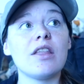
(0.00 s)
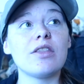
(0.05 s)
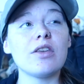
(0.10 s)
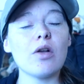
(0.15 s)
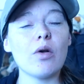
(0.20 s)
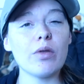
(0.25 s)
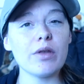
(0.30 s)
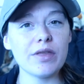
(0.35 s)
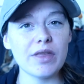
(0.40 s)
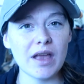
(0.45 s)

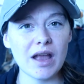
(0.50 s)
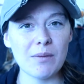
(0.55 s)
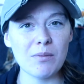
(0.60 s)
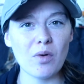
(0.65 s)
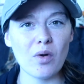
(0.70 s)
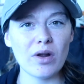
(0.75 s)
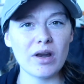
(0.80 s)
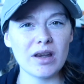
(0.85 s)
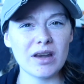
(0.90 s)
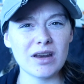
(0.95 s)
The only thing
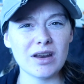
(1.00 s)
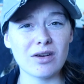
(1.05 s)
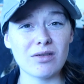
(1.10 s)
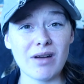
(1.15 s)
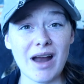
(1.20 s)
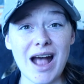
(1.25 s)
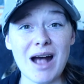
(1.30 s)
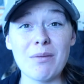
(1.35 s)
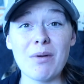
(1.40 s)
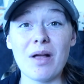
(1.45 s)
I'm going to need to
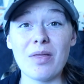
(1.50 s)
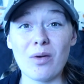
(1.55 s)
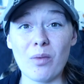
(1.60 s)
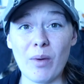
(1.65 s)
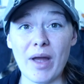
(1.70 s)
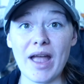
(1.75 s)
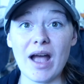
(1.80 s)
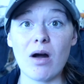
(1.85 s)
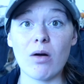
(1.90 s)
grab on the way